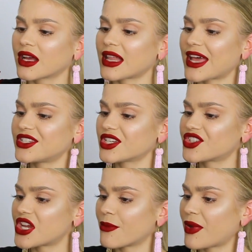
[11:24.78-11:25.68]
Classic
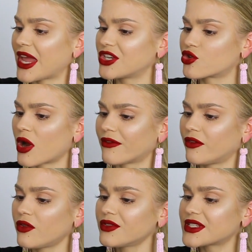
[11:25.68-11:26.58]
Champagne
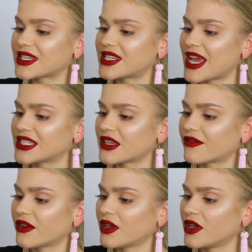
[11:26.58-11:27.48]
Truffles, a taste of
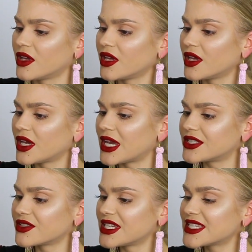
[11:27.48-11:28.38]

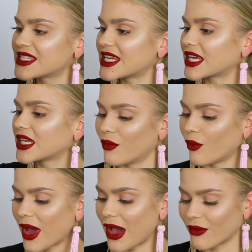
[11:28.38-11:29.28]
hedonistic.
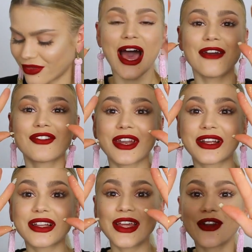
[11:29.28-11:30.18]
Wow. I've
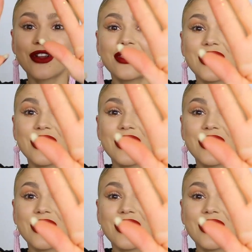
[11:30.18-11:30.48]
got glitter